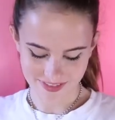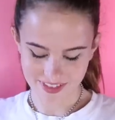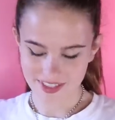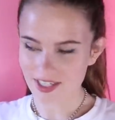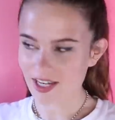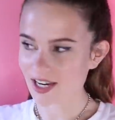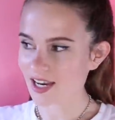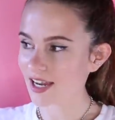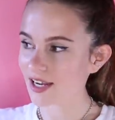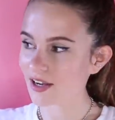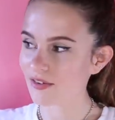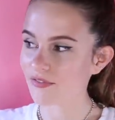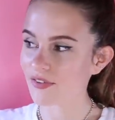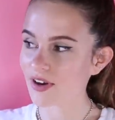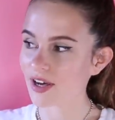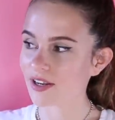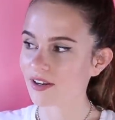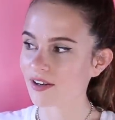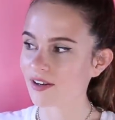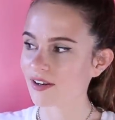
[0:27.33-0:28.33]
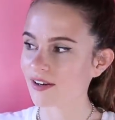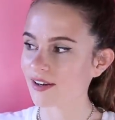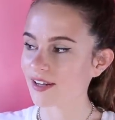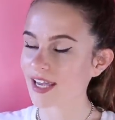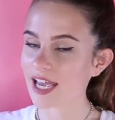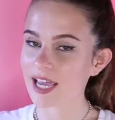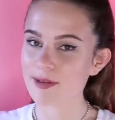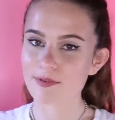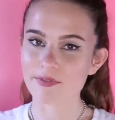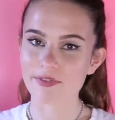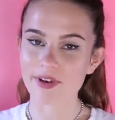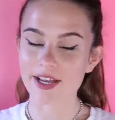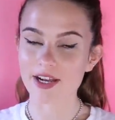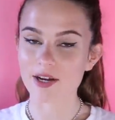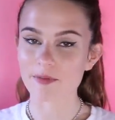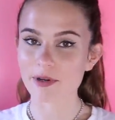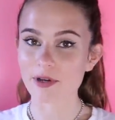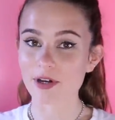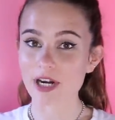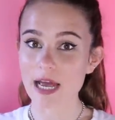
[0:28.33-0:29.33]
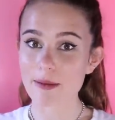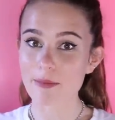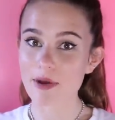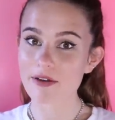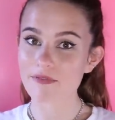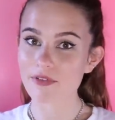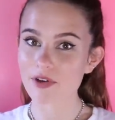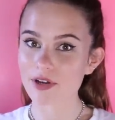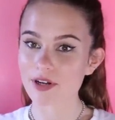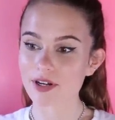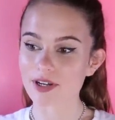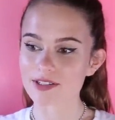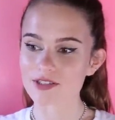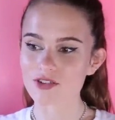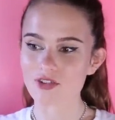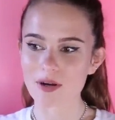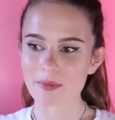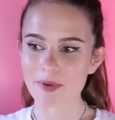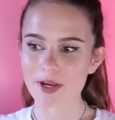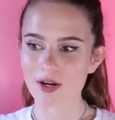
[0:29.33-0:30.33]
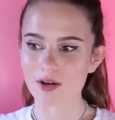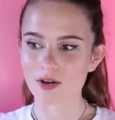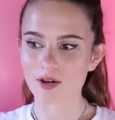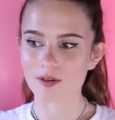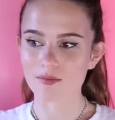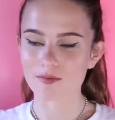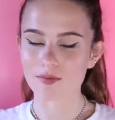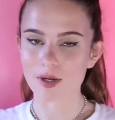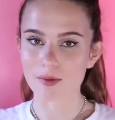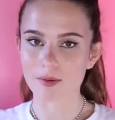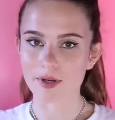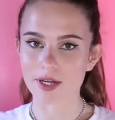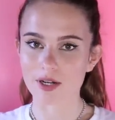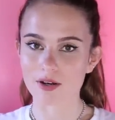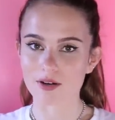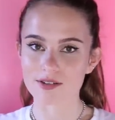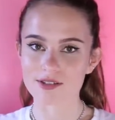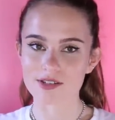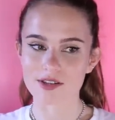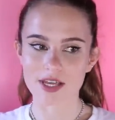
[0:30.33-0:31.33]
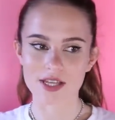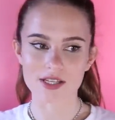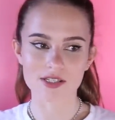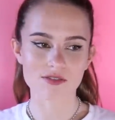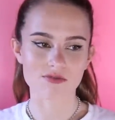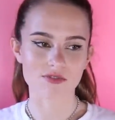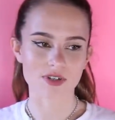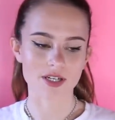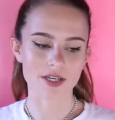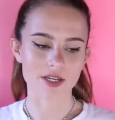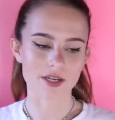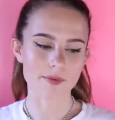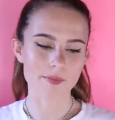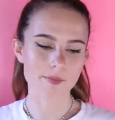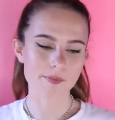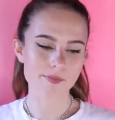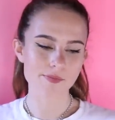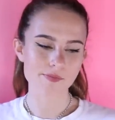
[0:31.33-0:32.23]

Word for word: it's kind of like a fun game of like, oh my god, am I in focus or am I not? Probably not. So that's really